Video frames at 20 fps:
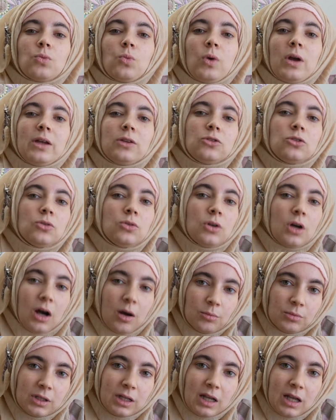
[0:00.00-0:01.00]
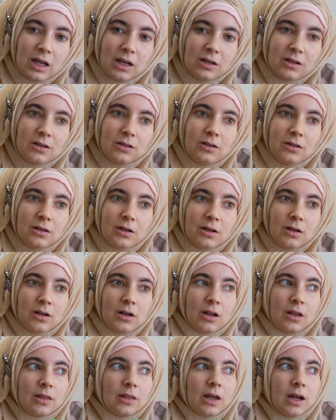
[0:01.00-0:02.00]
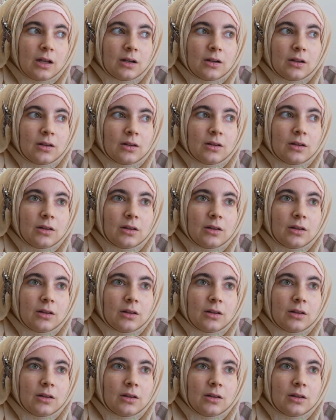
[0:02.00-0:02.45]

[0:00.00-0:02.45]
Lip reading: way too complicated that